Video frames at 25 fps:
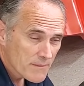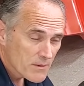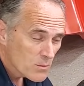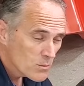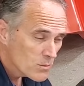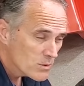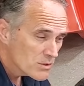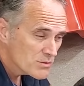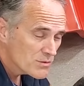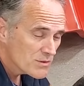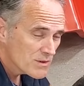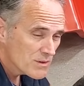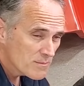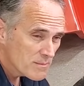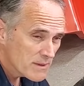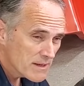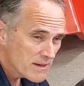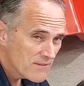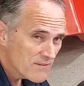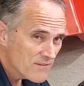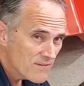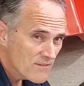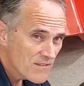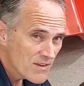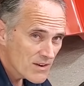which would have
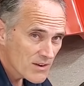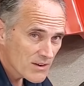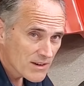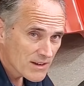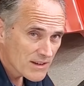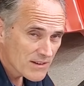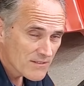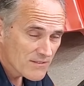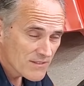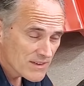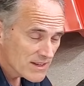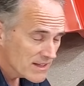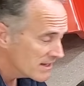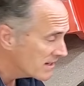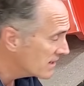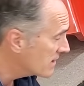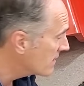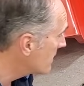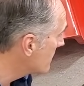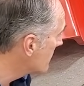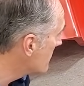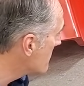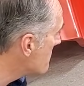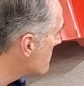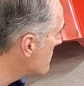been very
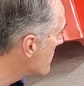convenient.